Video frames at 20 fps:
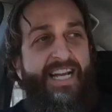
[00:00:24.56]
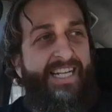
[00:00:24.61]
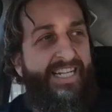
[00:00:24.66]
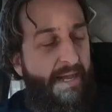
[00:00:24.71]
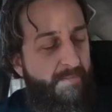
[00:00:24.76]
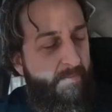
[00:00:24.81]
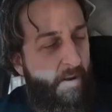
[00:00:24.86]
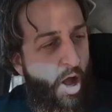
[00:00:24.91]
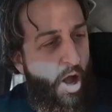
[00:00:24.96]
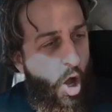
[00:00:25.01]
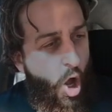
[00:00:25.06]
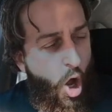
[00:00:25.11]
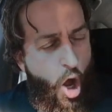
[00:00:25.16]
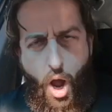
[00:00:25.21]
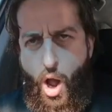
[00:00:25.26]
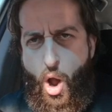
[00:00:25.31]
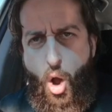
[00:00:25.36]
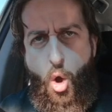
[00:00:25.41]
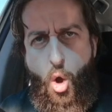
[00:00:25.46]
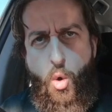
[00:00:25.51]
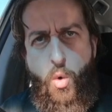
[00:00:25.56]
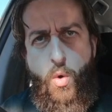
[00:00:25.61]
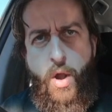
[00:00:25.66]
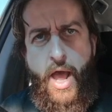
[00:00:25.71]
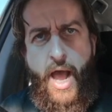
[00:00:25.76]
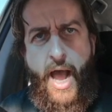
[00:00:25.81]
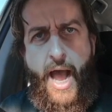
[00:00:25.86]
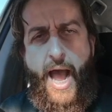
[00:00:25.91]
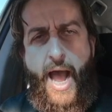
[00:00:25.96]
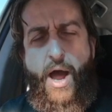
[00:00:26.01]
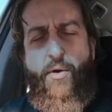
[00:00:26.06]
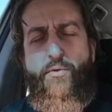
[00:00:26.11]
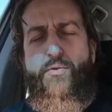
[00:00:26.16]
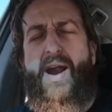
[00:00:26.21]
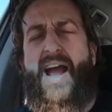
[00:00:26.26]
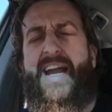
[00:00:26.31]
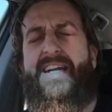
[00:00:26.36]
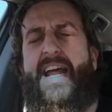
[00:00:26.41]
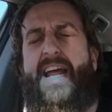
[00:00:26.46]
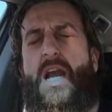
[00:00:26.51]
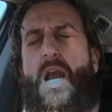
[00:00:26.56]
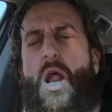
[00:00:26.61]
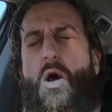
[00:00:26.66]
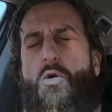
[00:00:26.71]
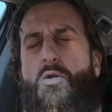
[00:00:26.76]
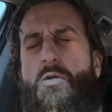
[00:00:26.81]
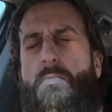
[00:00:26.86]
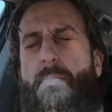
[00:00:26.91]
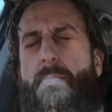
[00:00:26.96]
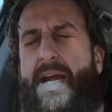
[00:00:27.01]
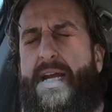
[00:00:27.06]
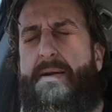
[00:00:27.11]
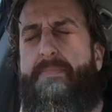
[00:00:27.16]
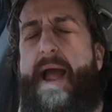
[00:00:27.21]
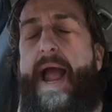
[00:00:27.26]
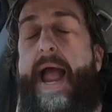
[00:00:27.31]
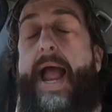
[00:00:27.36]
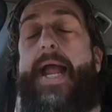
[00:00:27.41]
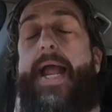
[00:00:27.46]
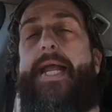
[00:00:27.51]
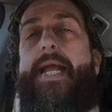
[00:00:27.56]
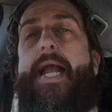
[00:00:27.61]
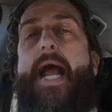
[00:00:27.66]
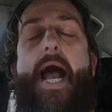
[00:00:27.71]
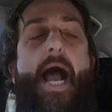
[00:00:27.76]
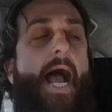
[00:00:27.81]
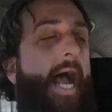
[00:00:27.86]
Come on. Ride along, baby.